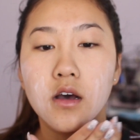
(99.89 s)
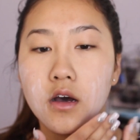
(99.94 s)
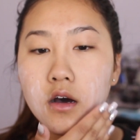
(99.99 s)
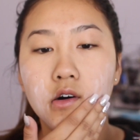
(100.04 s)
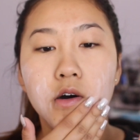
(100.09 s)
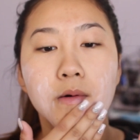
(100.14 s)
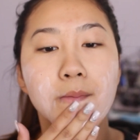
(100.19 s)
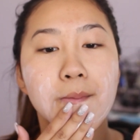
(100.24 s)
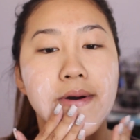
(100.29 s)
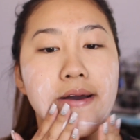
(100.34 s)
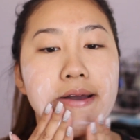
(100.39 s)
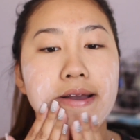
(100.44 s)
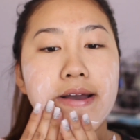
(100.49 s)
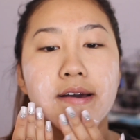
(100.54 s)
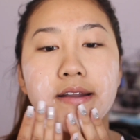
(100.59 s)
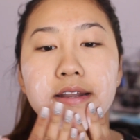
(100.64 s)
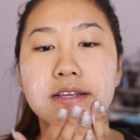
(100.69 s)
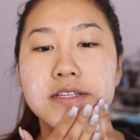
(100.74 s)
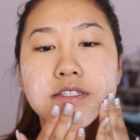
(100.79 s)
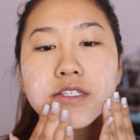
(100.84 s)
oh my
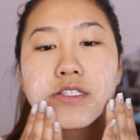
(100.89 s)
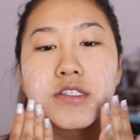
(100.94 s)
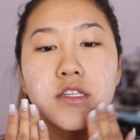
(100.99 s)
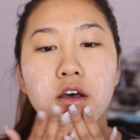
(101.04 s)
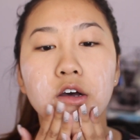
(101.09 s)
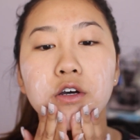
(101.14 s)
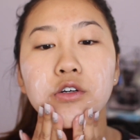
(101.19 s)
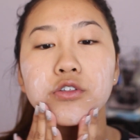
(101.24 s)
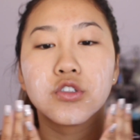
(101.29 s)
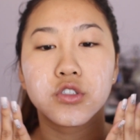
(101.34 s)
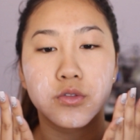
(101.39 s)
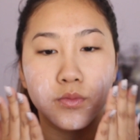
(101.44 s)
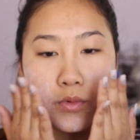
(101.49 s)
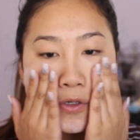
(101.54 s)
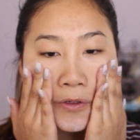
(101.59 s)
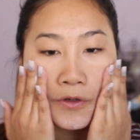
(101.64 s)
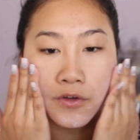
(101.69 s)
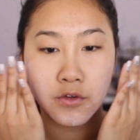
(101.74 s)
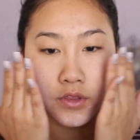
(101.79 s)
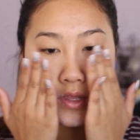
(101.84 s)
god, it's so
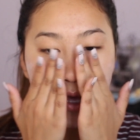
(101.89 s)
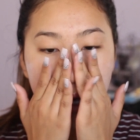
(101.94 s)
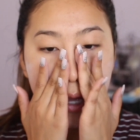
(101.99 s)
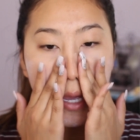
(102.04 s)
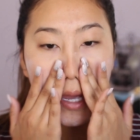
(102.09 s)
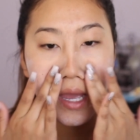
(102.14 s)
smooth.